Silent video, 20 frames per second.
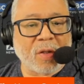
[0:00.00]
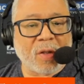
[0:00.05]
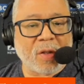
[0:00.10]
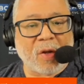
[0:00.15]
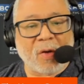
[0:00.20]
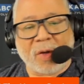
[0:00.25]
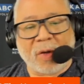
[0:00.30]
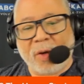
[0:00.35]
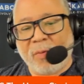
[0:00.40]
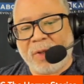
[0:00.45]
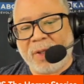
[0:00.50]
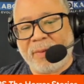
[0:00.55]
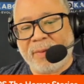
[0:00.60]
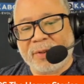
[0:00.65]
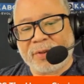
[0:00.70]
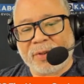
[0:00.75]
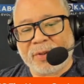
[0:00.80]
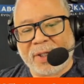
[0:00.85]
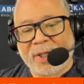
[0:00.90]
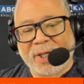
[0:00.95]
Okay, well, let me
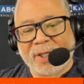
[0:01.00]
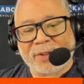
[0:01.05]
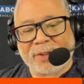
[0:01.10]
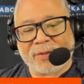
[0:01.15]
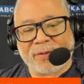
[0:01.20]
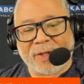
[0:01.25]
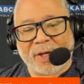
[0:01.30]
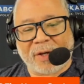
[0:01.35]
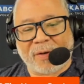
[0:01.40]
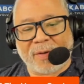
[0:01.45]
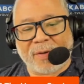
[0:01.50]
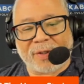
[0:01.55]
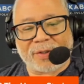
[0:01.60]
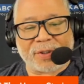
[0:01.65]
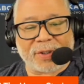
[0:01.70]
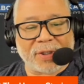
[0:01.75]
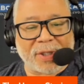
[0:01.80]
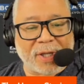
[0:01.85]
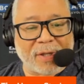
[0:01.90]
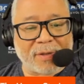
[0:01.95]
try to answer that
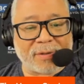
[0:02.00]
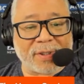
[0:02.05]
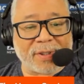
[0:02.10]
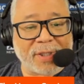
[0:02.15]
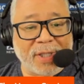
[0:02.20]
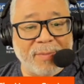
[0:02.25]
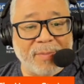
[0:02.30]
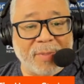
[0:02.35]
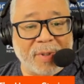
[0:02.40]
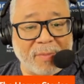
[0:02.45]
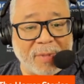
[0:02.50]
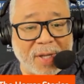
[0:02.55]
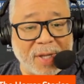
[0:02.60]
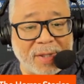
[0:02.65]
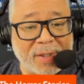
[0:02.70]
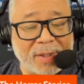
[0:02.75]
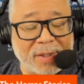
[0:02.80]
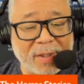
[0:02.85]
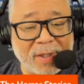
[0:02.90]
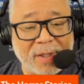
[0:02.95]
question now. To keep in
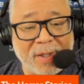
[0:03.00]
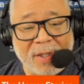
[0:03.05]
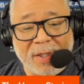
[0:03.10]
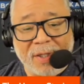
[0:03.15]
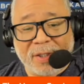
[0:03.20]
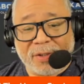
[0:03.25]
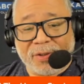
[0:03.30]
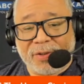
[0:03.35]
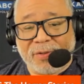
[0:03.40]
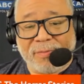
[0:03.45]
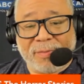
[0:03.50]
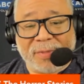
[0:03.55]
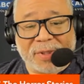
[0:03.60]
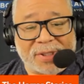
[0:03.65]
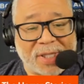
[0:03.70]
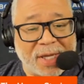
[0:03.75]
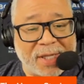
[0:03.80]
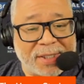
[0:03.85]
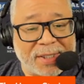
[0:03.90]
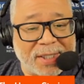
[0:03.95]
mind,
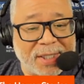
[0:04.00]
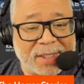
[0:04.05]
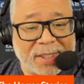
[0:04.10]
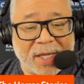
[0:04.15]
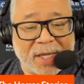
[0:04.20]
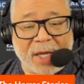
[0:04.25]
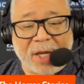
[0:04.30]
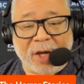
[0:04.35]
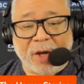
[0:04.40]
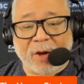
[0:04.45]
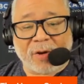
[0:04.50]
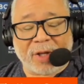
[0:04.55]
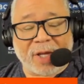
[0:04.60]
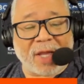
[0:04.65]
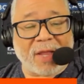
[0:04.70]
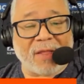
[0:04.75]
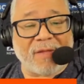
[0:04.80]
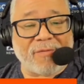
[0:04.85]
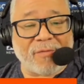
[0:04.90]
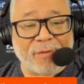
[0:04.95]
Miz Ani and I are
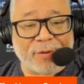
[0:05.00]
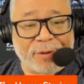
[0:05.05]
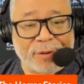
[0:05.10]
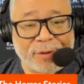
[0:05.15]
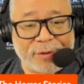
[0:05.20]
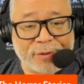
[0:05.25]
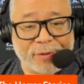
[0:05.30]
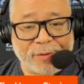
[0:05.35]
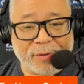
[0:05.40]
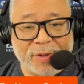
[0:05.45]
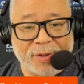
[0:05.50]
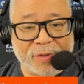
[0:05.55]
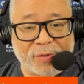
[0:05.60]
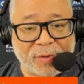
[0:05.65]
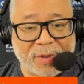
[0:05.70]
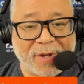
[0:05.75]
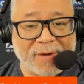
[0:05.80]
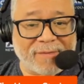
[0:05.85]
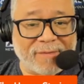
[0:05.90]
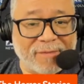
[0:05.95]
California attorneys.
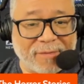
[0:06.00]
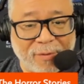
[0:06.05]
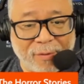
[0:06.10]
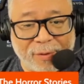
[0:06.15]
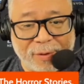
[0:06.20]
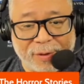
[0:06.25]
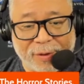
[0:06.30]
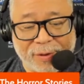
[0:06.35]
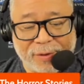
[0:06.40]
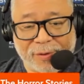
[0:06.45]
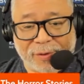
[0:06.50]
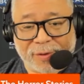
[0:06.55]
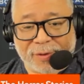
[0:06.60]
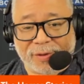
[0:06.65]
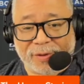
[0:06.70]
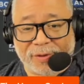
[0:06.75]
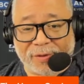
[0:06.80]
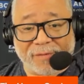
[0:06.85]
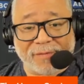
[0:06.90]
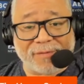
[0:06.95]
We're not Florida
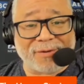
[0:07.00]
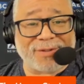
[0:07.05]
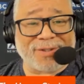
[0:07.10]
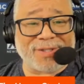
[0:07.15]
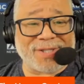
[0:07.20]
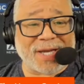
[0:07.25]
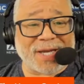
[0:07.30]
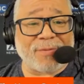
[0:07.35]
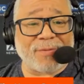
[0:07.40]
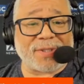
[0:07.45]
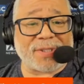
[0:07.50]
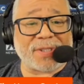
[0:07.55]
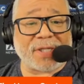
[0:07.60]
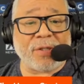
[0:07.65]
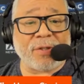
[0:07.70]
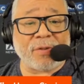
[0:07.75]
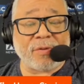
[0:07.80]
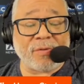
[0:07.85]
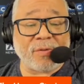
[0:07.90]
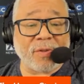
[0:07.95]
attorneys. So the first thing I would
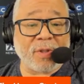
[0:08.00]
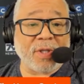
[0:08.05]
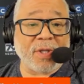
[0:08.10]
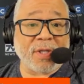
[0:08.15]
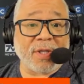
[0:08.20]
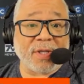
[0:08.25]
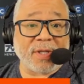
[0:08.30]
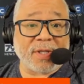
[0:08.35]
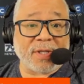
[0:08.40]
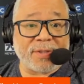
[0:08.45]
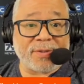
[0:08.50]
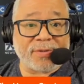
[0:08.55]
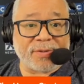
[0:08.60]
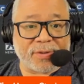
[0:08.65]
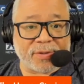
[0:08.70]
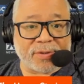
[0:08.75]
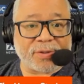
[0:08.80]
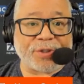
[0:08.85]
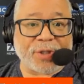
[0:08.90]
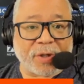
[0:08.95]
tell you is
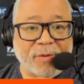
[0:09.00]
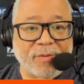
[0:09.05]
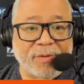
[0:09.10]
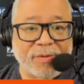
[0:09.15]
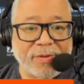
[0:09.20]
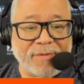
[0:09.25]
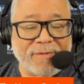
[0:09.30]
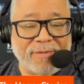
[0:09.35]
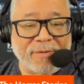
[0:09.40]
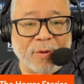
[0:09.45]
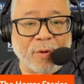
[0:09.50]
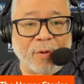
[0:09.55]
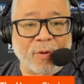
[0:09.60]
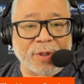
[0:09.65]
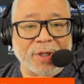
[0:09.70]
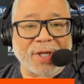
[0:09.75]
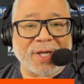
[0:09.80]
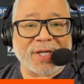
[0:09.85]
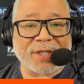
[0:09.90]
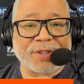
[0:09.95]
check with a
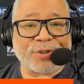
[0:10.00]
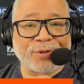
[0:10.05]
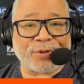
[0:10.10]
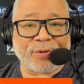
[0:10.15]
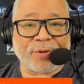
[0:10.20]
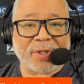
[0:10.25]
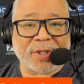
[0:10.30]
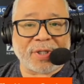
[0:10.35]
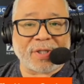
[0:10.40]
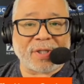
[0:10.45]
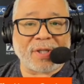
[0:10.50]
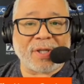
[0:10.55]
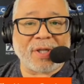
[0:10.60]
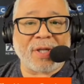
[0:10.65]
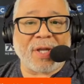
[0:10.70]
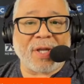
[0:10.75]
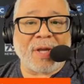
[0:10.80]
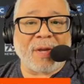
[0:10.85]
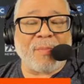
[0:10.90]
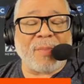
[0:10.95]
Florida attorney.
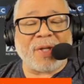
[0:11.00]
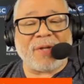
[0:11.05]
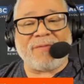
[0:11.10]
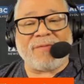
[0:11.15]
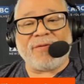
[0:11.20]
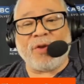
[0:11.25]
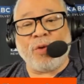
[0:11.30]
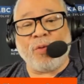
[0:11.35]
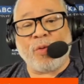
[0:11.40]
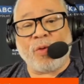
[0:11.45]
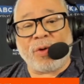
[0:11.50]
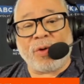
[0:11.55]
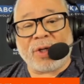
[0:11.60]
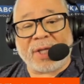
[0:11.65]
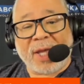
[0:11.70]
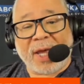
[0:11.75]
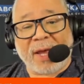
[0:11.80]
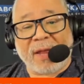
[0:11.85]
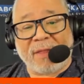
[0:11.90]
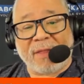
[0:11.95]
But if you were in
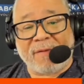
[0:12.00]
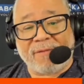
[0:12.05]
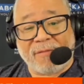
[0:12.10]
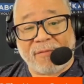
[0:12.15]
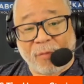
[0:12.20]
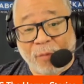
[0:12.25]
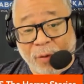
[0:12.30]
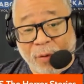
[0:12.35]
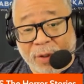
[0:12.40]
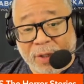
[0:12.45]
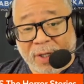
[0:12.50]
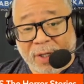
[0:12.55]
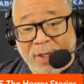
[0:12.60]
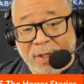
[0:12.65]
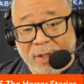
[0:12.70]
California...